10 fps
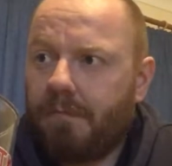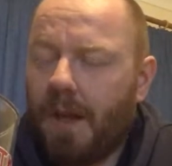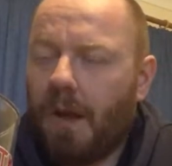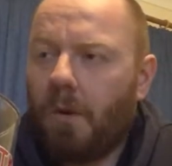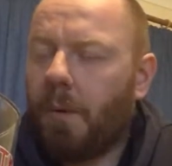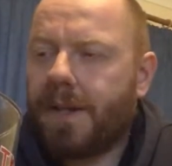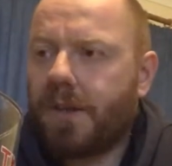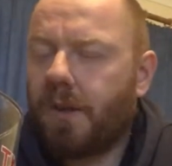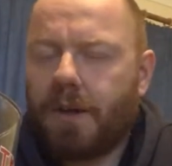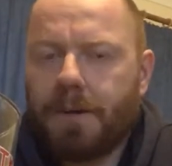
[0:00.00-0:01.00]
It'll always
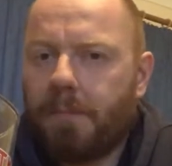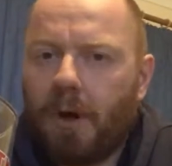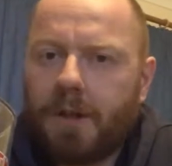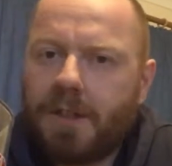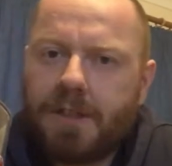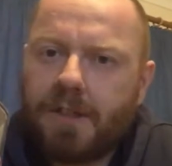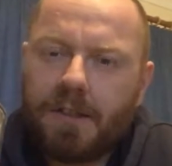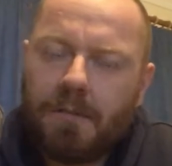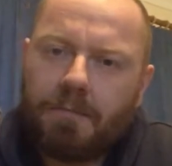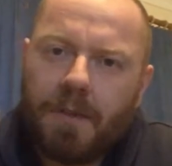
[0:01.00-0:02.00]
get a good mark. It's
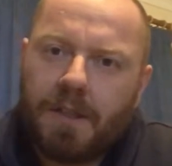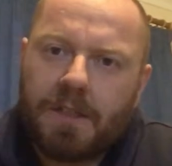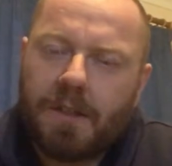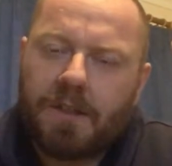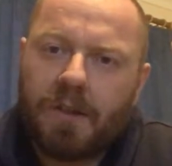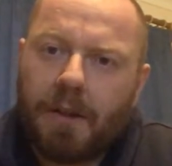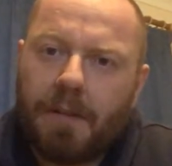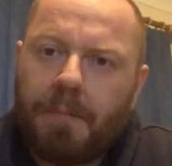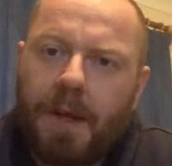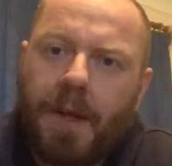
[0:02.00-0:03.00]
just a
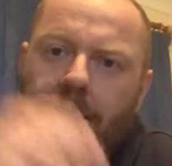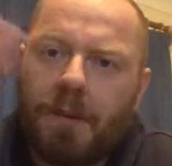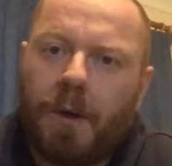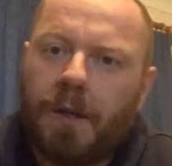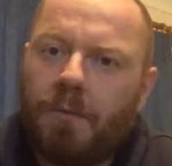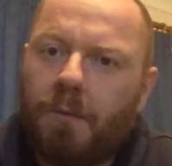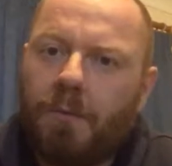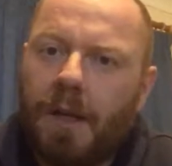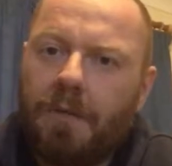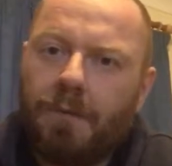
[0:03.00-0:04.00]
solid beer. It's a wonderful,
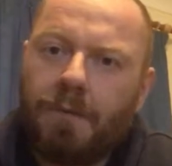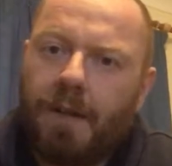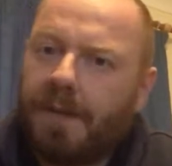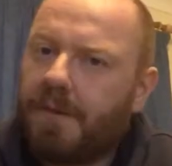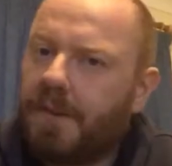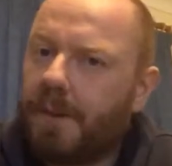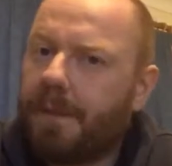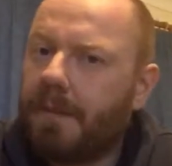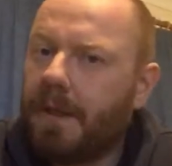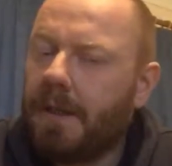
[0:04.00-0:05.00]
wonderful flavour to
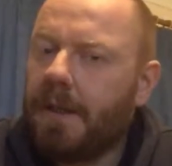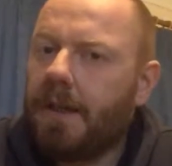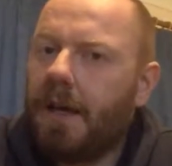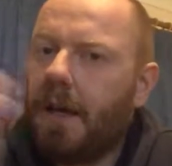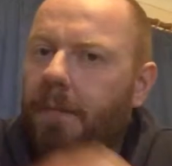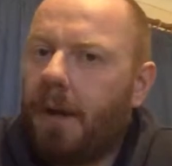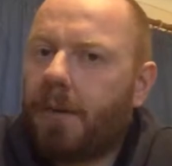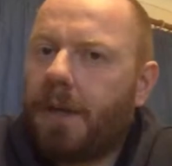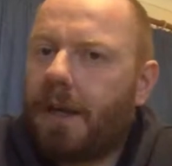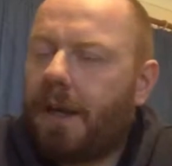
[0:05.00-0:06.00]
it. I'm
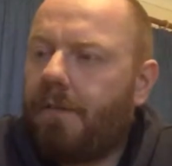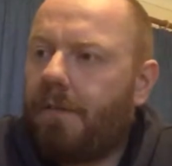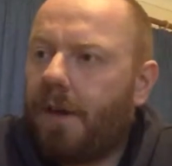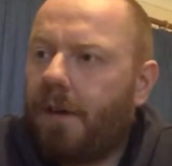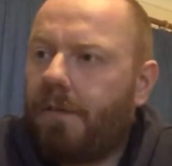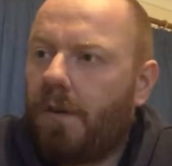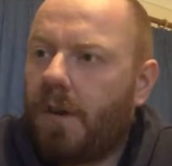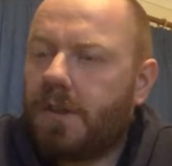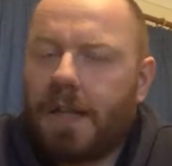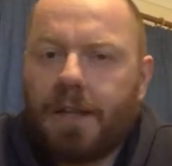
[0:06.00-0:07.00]
going to give
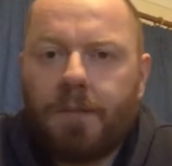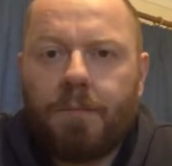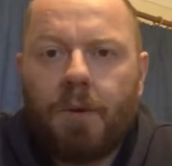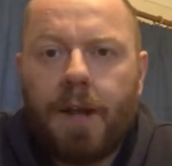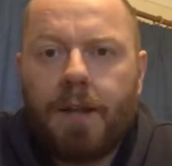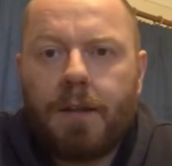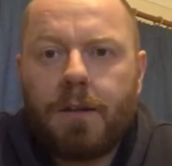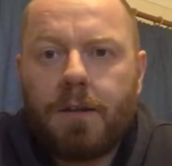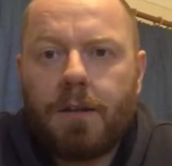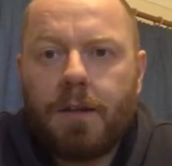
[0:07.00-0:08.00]
Fuller's London Pride
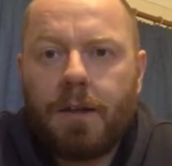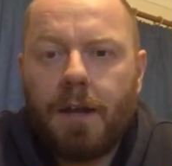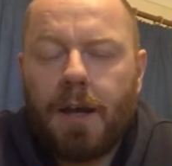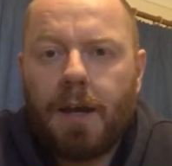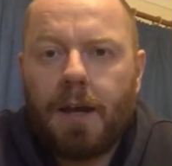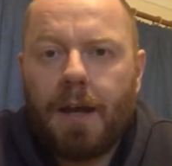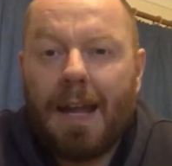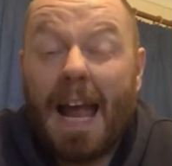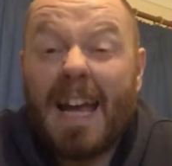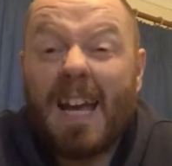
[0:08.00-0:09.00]

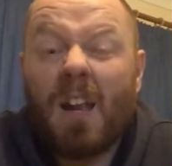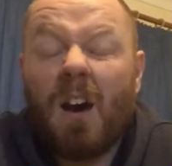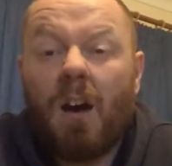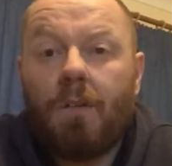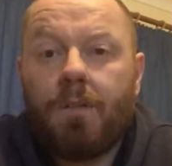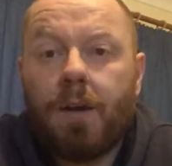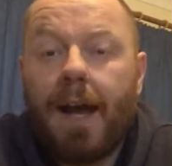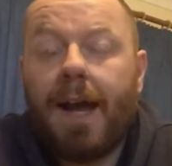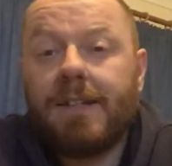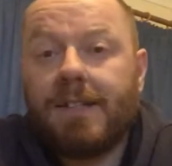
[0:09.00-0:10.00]
8.5
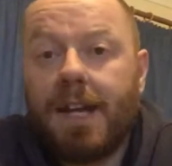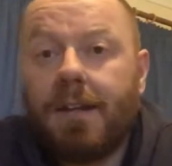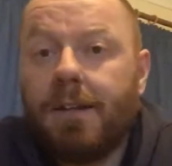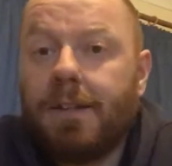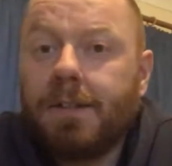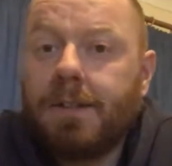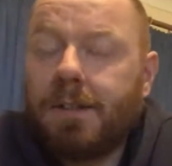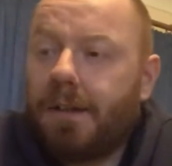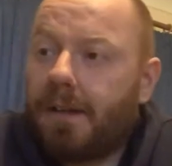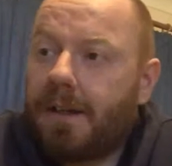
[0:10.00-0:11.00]
out of 10.
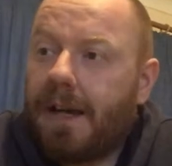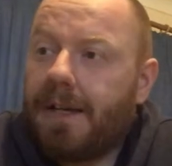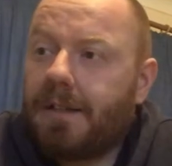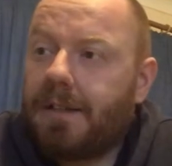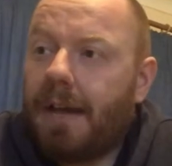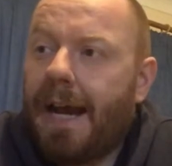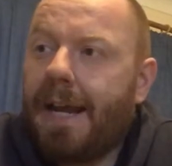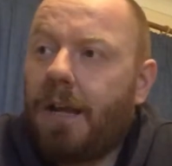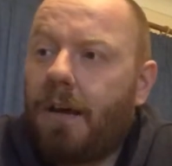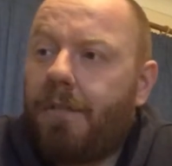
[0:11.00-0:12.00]
Okay, so
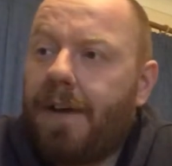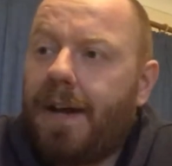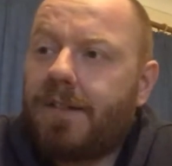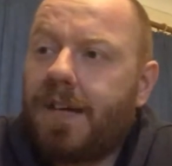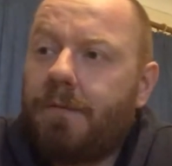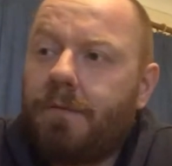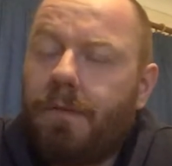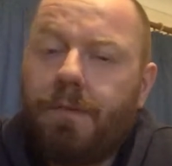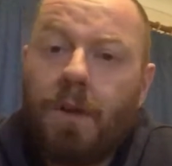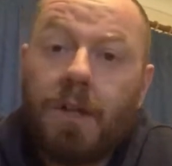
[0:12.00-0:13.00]
8.5 out of 10
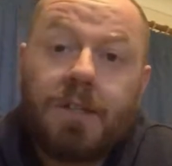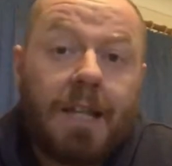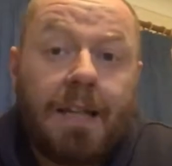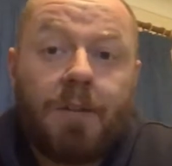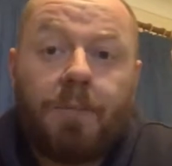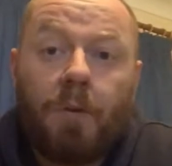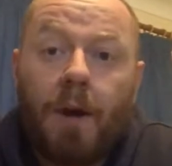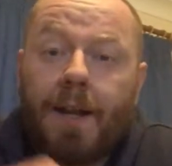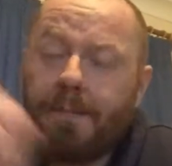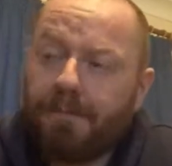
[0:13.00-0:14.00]
for Fuller's London
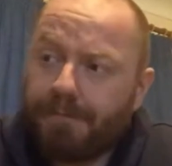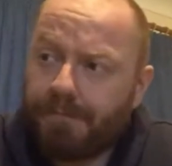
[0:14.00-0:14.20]
Pride.